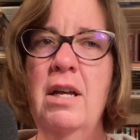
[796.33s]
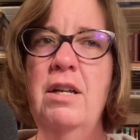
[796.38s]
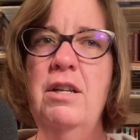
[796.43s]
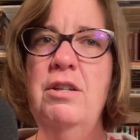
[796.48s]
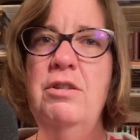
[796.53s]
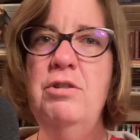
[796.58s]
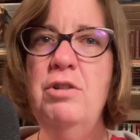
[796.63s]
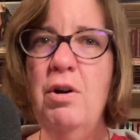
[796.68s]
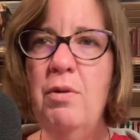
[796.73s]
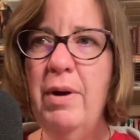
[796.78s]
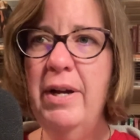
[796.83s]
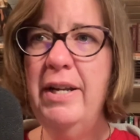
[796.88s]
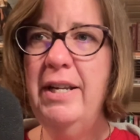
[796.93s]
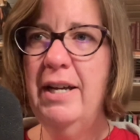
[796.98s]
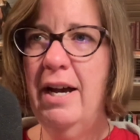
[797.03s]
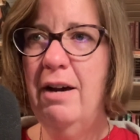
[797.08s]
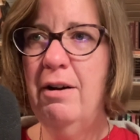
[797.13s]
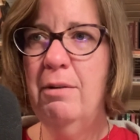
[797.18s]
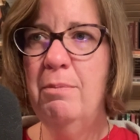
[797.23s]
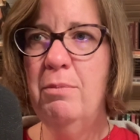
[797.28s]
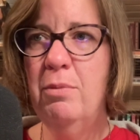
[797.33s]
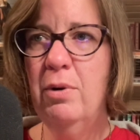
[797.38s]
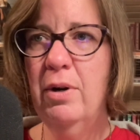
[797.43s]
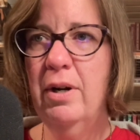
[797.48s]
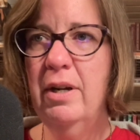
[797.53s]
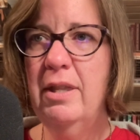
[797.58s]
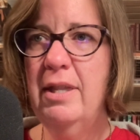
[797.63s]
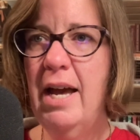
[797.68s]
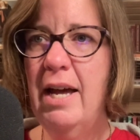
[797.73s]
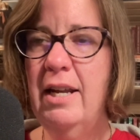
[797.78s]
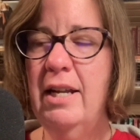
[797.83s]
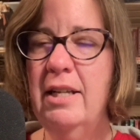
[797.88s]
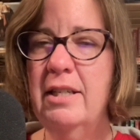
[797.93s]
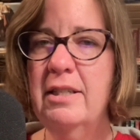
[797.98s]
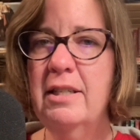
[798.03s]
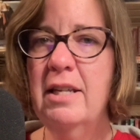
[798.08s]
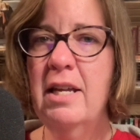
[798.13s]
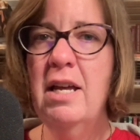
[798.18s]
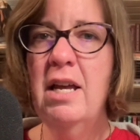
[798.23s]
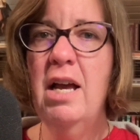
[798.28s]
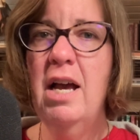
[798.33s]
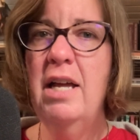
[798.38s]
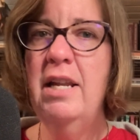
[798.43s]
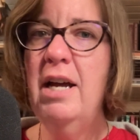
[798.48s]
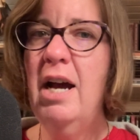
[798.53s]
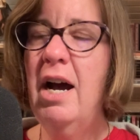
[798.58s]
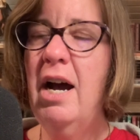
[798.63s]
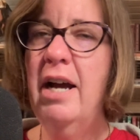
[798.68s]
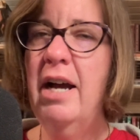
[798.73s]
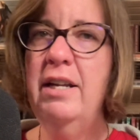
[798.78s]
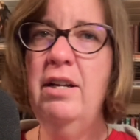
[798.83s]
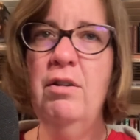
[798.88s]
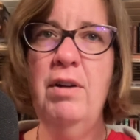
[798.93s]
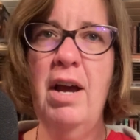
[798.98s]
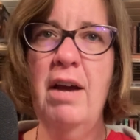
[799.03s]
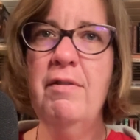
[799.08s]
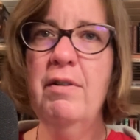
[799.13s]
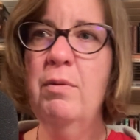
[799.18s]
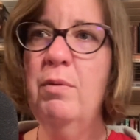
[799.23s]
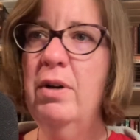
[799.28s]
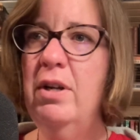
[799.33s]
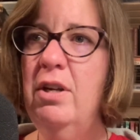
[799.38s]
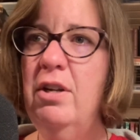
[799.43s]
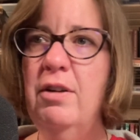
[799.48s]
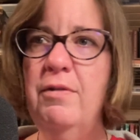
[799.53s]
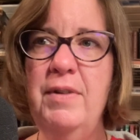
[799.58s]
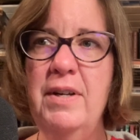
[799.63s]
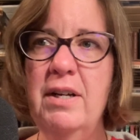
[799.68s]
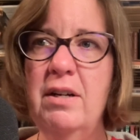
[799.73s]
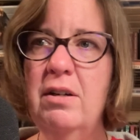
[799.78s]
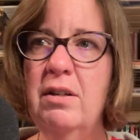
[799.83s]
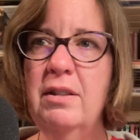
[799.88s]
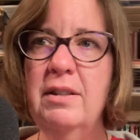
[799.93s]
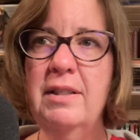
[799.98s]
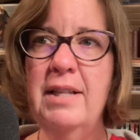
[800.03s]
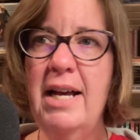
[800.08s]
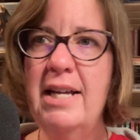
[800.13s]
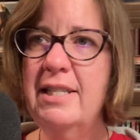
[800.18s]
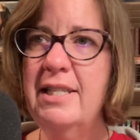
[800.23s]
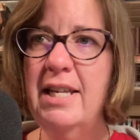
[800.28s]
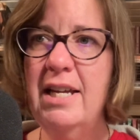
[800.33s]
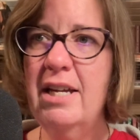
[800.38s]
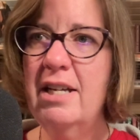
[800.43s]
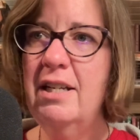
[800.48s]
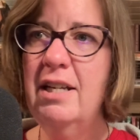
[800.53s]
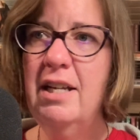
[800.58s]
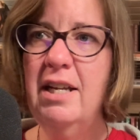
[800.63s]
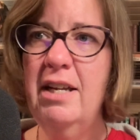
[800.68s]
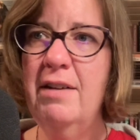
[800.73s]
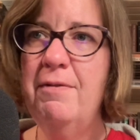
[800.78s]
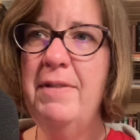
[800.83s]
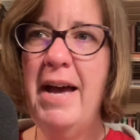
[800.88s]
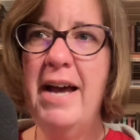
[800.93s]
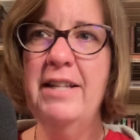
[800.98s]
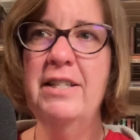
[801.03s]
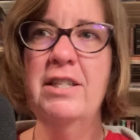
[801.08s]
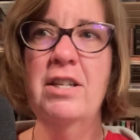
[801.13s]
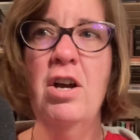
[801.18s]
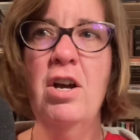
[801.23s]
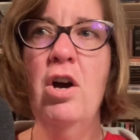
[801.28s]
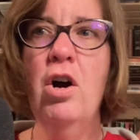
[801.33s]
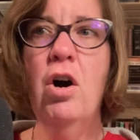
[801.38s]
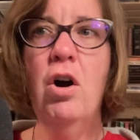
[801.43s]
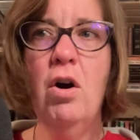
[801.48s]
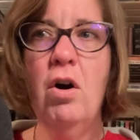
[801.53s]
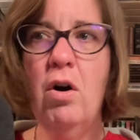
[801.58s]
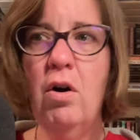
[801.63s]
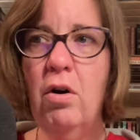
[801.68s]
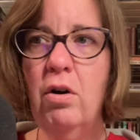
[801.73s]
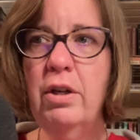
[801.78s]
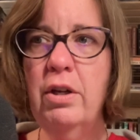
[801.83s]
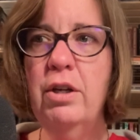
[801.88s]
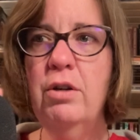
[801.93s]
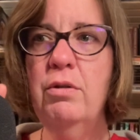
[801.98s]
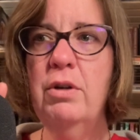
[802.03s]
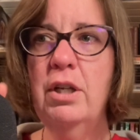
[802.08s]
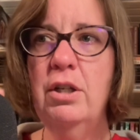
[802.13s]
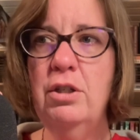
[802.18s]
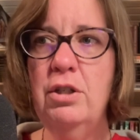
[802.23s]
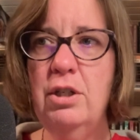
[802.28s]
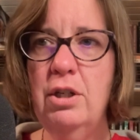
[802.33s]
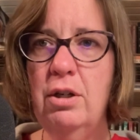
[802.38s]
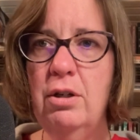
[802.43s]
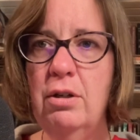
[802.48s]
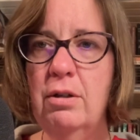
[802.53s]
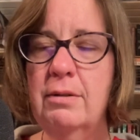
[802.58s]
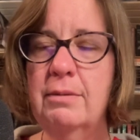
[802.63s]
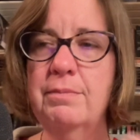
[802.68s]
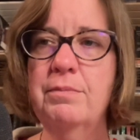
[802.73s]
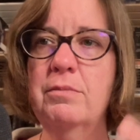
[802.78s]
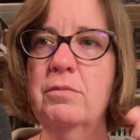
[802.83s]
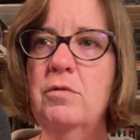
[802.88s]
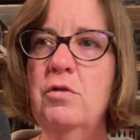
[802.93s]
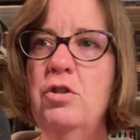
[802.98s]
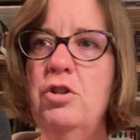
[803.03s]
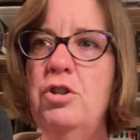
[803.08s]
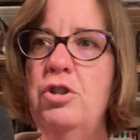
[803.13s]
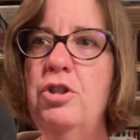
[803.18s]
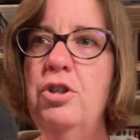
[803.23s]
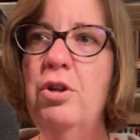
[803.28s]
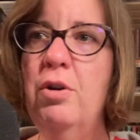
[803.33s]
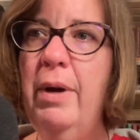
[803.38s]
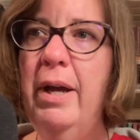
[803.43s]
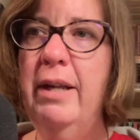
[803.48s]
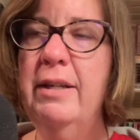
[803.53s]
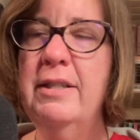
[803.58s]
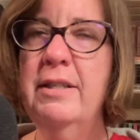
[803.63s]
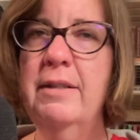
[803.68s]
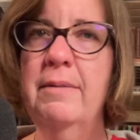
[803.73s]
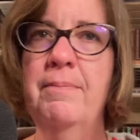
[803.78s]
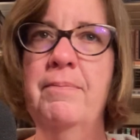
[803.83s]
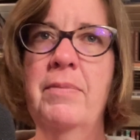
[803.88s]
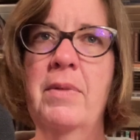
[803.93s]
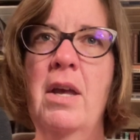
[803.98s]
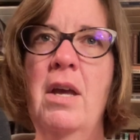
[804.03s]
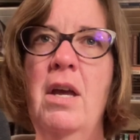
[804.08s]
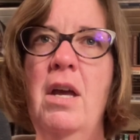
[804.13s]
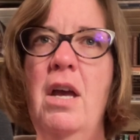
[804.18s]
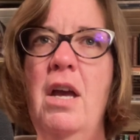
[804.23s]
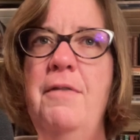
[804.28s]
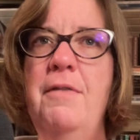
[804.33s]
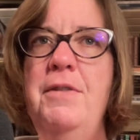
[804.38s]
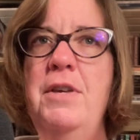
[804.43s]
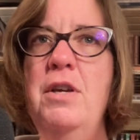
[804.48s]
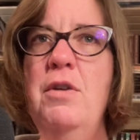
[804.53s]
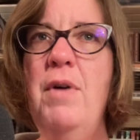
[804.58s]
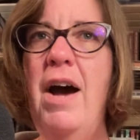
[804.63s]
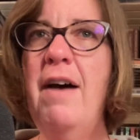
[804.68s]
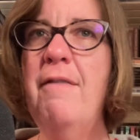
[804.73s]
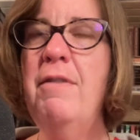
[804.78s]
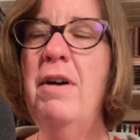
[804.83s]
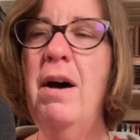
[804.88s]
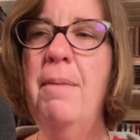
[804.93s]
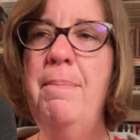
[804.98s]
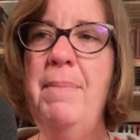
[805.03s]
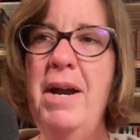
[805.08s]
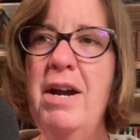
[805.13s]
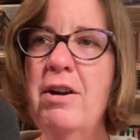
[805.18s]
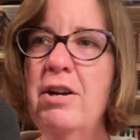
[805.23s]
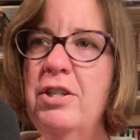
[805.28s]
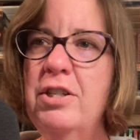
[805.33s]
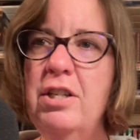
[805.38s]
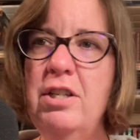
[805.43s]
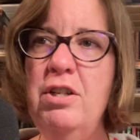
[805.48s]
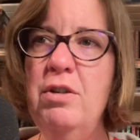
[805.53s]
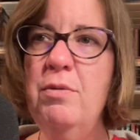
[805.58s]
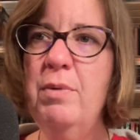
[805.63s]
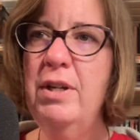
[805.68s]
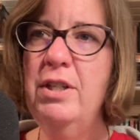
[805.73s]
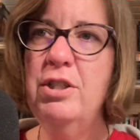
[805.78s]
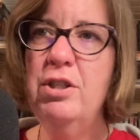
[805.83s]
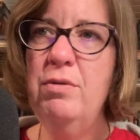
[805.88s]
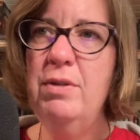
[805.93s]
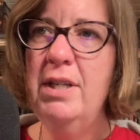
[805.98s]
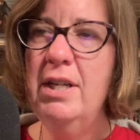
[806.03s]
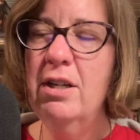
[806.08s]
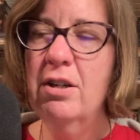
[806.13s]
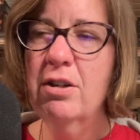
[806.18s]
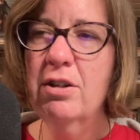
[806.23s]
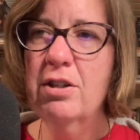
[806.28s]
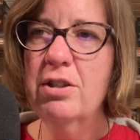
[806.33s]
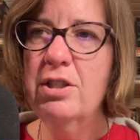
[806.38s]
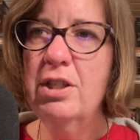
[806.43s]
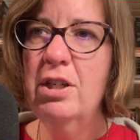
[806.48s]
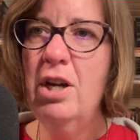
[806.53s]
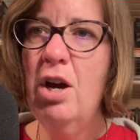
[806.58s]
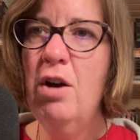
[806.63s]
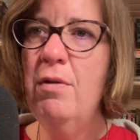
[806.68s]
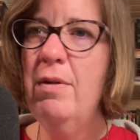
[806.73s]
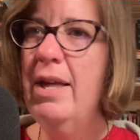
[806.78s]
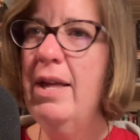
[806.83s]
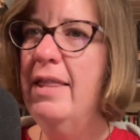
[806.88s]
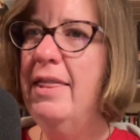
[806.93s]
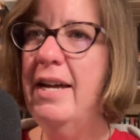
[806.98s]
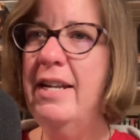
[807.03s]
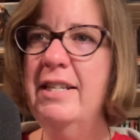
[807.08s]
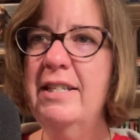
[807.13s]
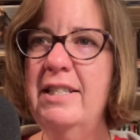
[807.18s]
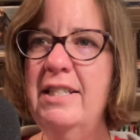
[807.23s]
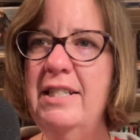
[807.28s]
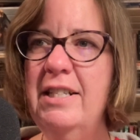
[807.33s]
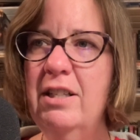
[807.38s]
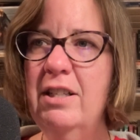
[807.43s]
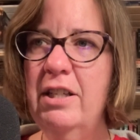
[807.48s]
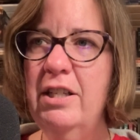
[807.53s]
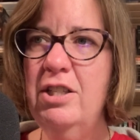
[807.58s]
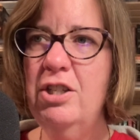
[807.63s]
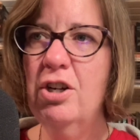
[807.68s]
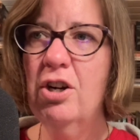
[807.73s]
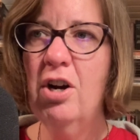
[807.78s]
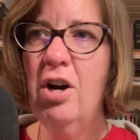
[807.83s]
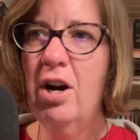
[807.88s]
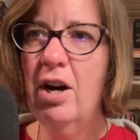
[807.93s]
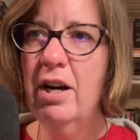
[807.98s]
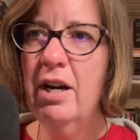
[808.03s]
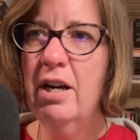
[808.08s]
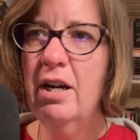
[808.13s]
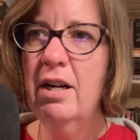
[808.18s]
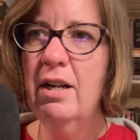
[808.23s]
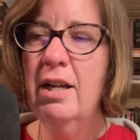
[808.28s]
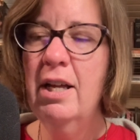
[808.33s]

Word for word: no idea how important that is. And I don't ever want you to feel less than if that's all you can do. Do it. If you have a parish that you went to years ago that is still in your heart,